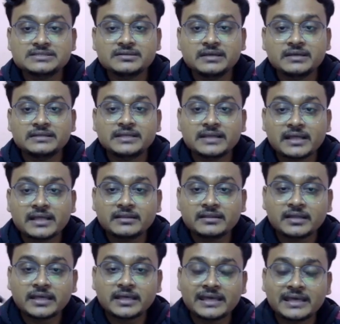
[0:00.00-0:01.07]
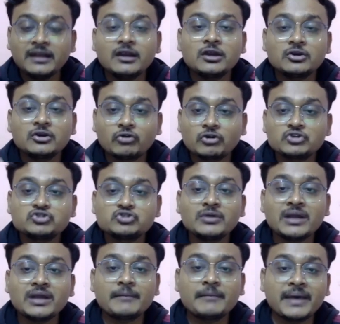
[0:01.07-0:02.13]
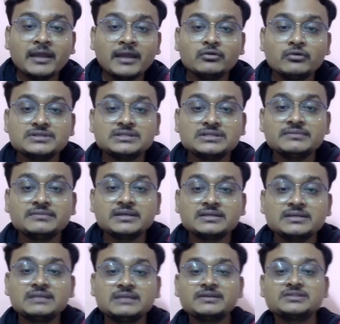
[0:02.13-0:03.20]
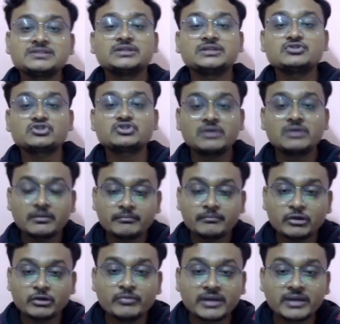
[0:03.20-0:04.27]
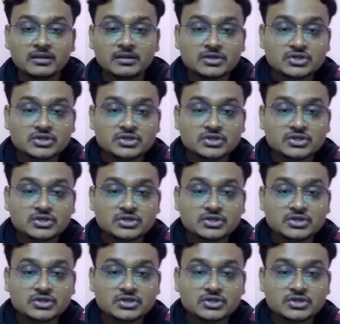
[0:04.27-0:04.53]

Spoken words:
that here Don Juan, a man easily being seduced by women.